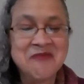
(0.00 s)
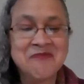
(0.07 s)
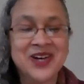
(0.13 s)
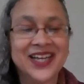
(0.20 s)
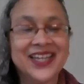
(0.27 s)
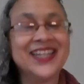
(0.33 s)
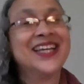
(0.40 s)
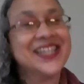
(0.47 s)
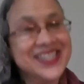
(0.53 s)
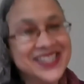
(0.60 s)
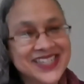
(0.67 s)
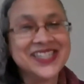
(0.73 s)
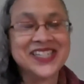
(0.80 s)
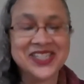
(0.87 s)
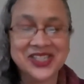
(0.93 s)
But in
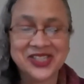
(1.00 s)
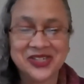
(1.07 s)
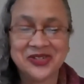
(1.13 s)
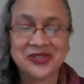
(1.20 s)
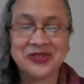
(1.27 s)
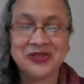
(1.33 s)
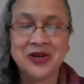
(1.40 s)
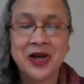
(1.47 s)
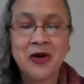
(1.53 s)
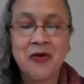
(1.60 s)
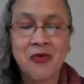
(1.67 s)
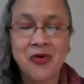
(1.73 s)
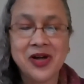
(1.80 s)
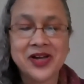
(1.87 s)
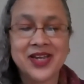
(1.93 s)
addition to
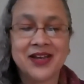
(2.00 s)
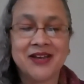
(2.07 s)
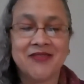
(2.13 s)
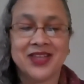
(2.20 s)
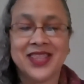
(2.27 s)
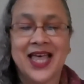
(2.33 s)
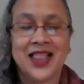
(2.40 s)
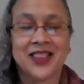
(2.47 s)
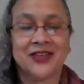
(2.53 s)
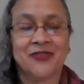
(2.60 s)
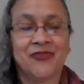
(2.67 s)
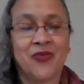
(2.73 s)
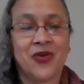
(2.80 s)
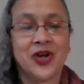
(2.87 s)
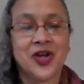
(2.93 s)
working with
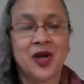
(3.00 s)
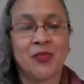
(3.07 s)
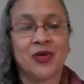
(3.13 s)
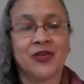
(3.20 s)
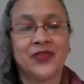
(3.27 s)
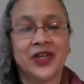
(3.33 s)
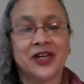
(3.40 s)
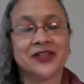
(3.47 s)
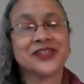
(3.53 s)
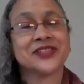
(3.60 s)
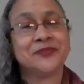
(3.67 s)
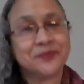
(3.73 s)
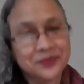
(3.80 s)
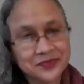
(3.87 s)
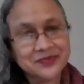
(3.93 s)
Alan for a number of
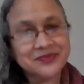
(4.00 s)
years,